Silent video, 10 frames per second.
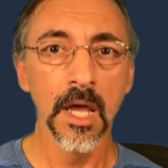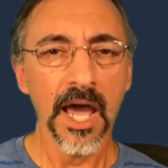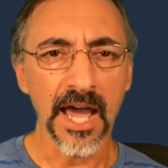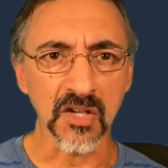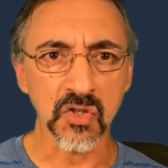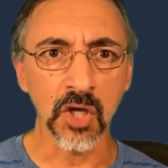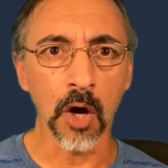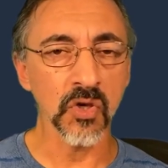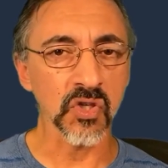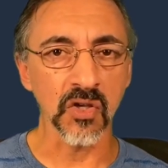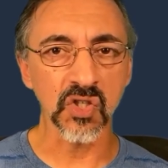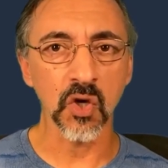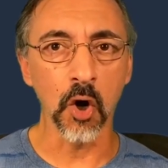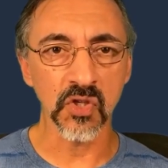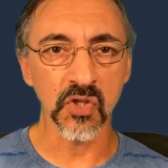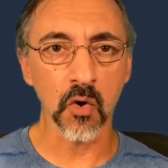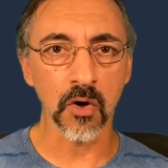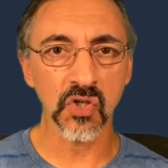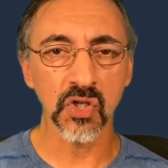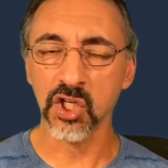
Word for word: As Go is also open source,